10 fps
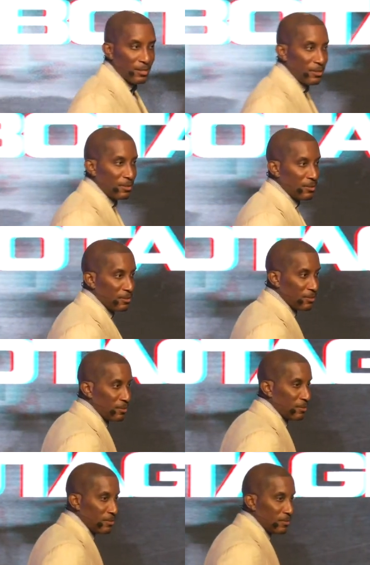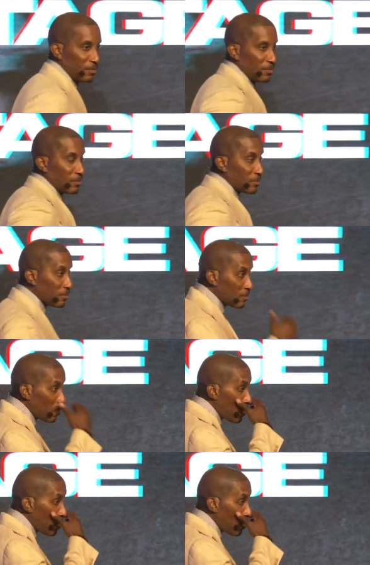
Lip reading: (no one is talking)